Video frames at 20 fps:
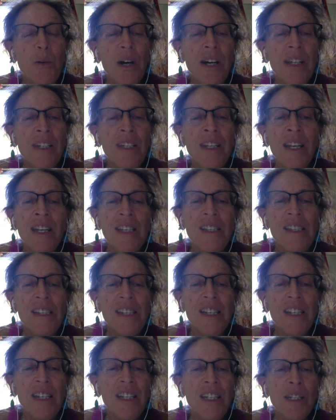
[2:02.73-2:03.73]

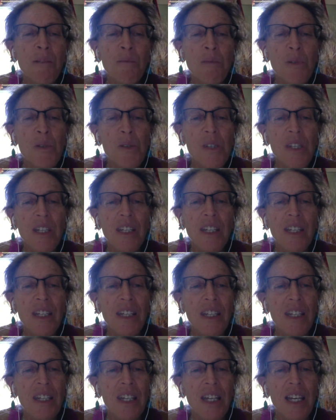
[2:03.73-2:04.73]
unseen music,
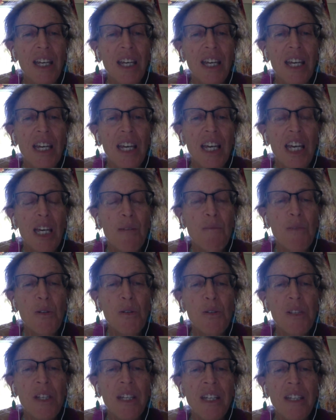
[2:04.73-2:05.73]
a
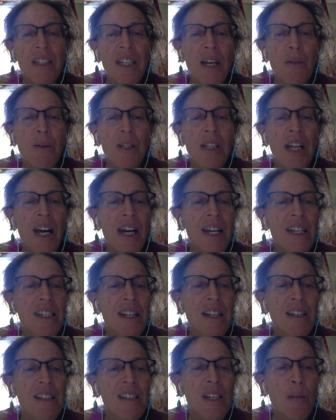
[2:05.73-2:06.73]
music that relies
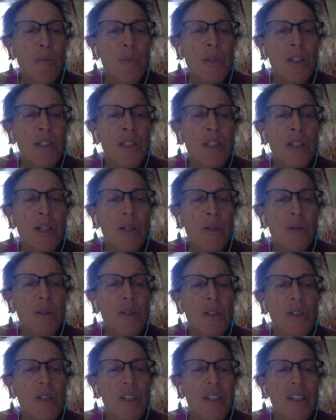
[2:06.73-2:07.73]
on separate
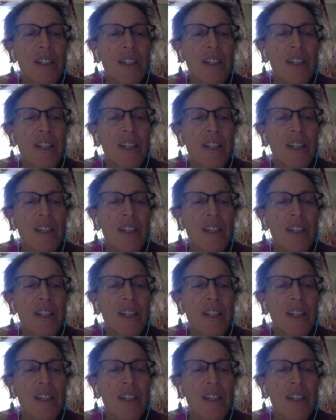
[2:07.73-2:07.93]
notes,